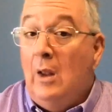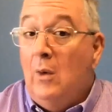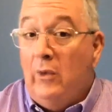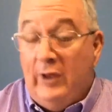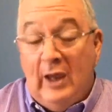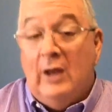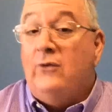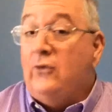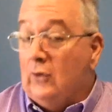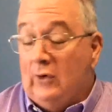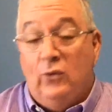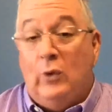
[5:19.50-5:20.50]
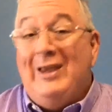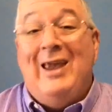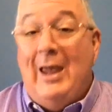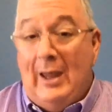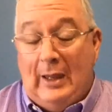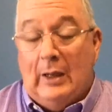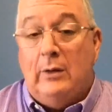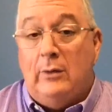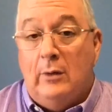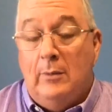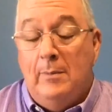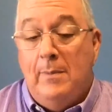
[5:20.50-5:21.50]
Well, the answer is we can't.
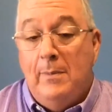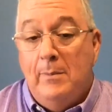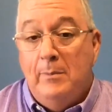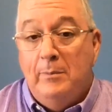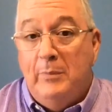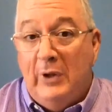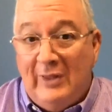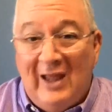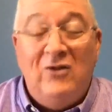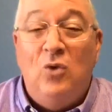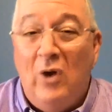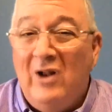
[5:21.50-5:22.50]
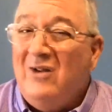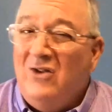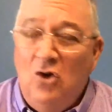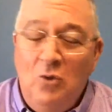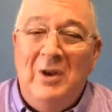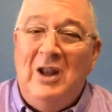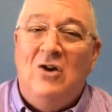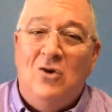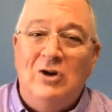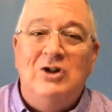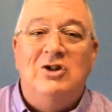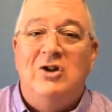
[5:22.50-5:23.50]
But that's what too many
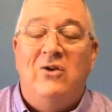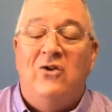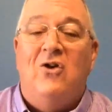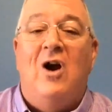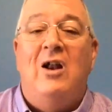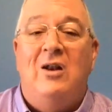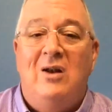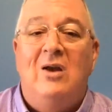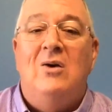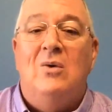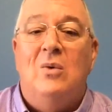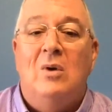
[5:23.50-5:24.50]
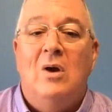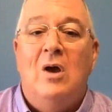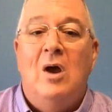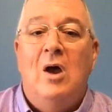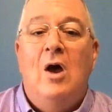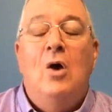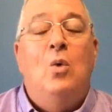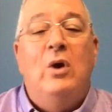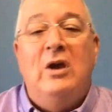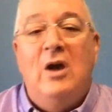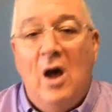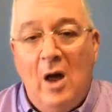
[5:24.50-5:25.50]
Christians try to do. We
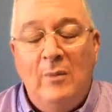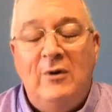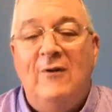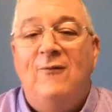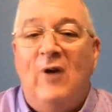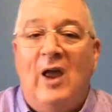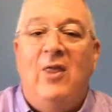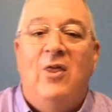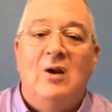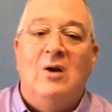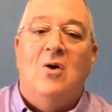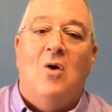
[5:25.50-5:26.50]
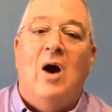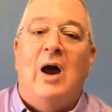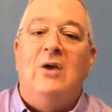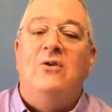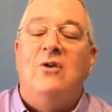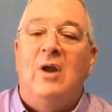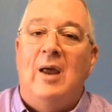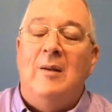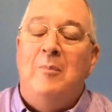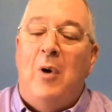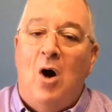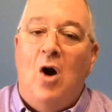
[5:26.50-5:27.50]
come to faith in Christ,
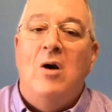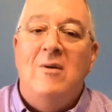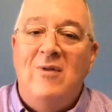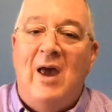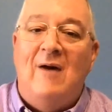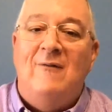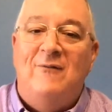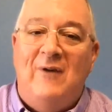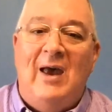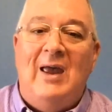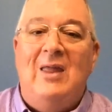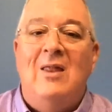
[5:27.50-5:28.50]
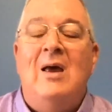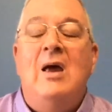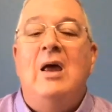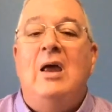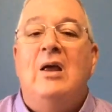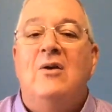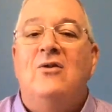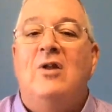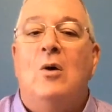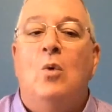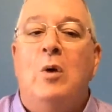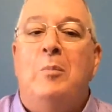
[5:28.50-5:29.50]
and part of that faith is
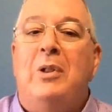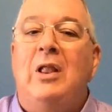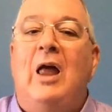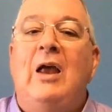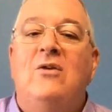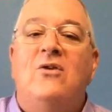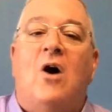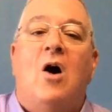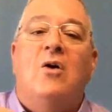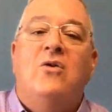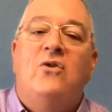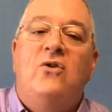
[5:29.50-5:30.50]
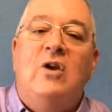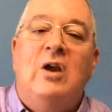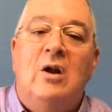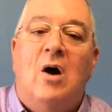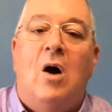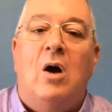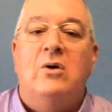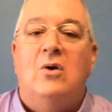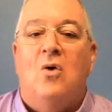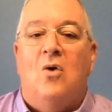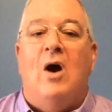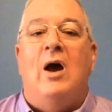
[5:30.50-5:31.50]
that we place our sin on
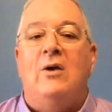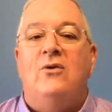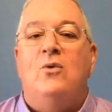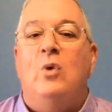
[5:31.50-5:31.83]
Christ.